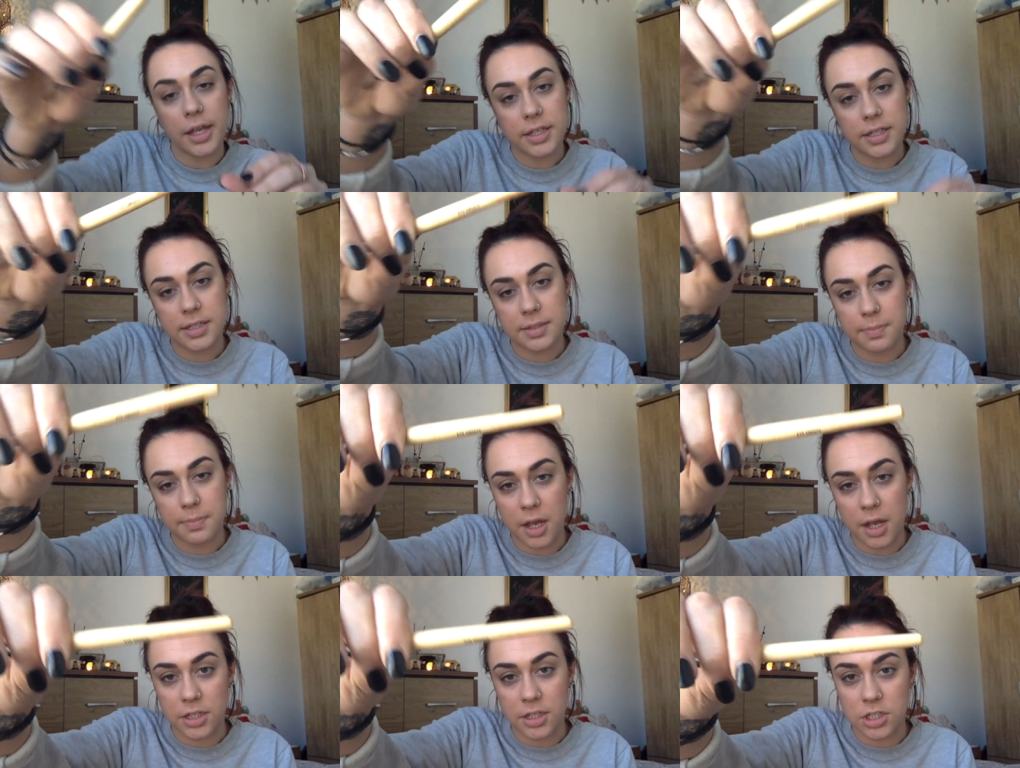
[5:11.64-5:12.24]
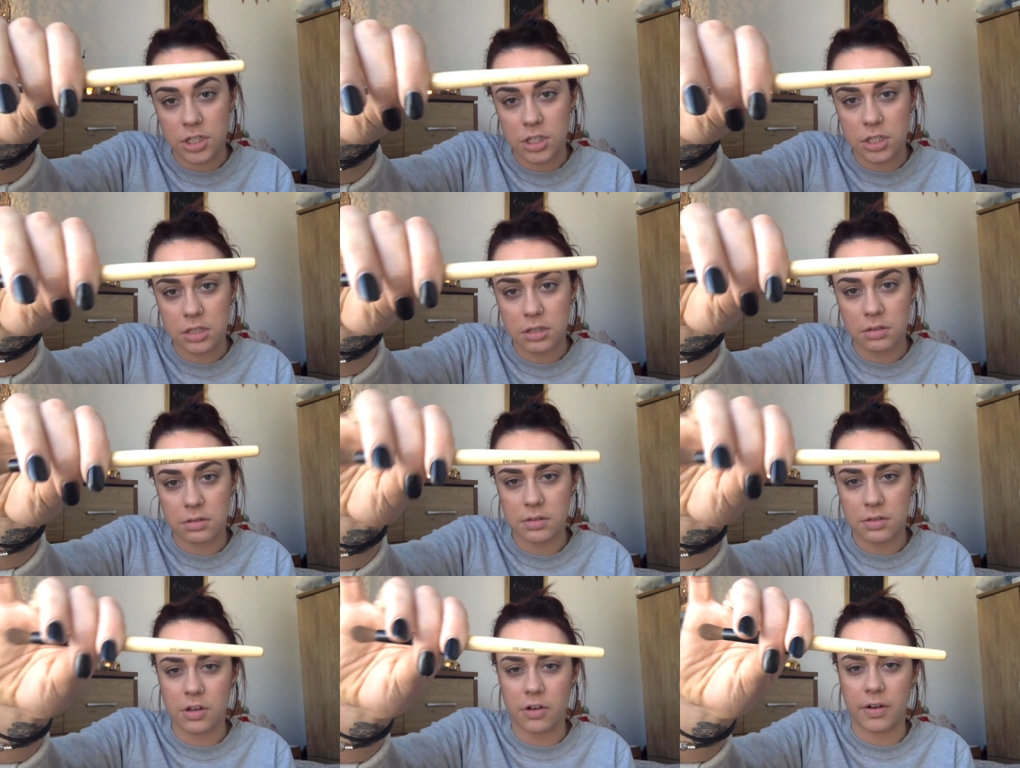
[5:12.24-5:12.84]
Smudge.
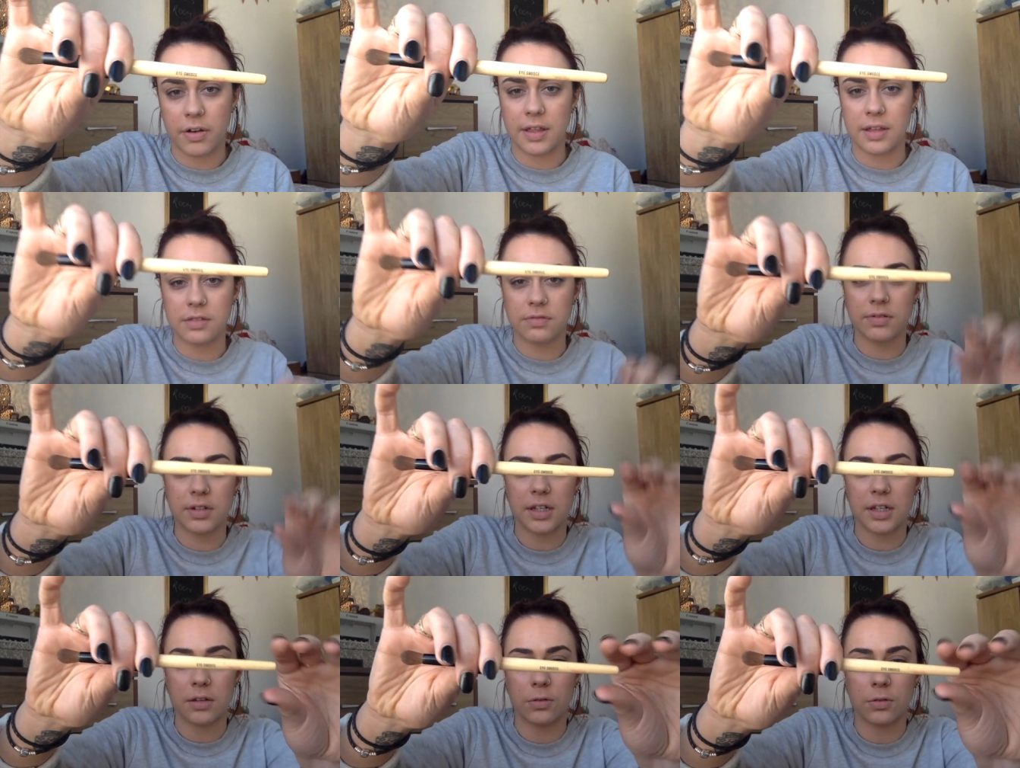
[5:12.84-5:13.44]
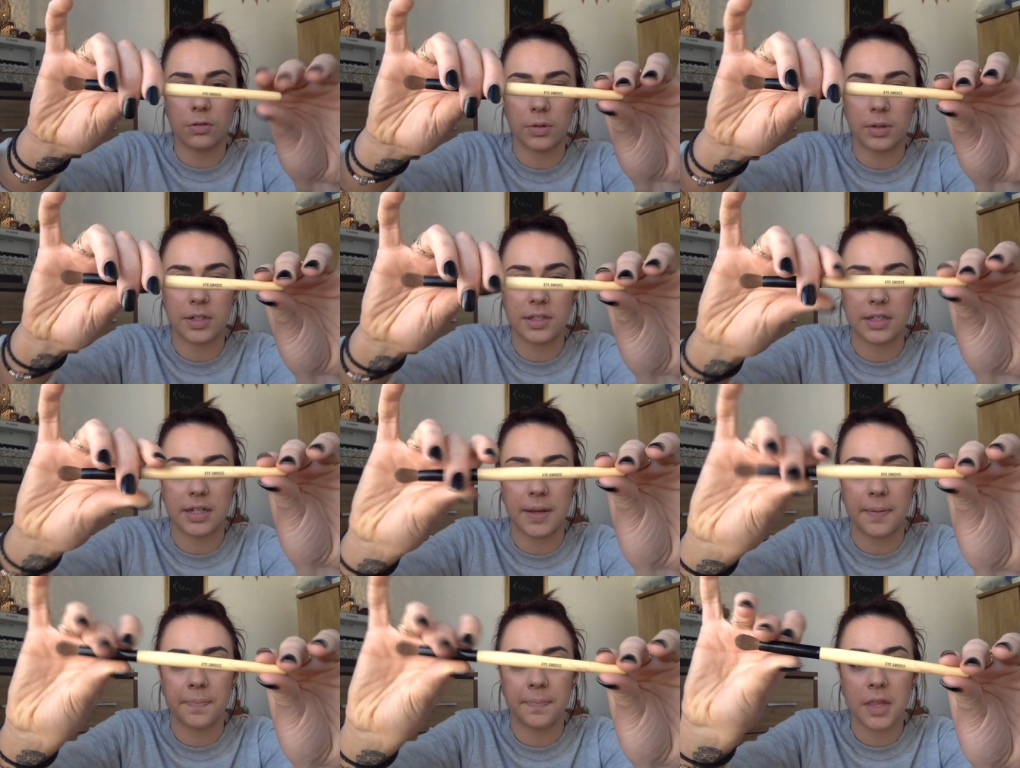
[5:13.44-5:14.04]
Sorry, that's really awkward, isn't
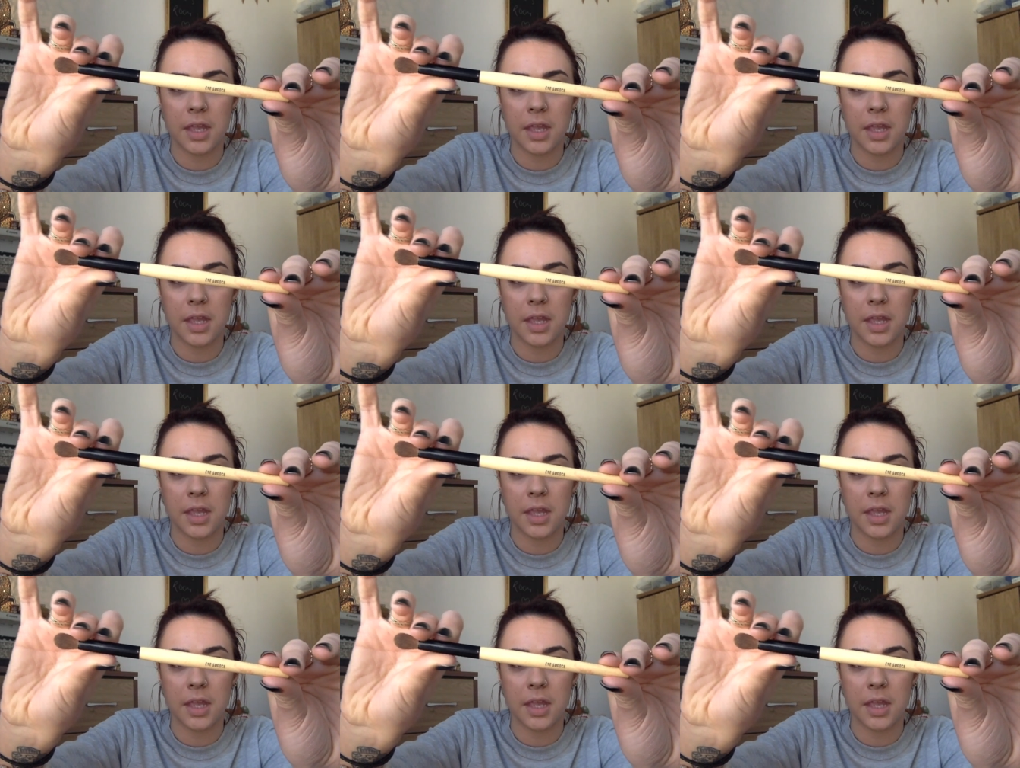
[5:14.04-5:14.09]
it?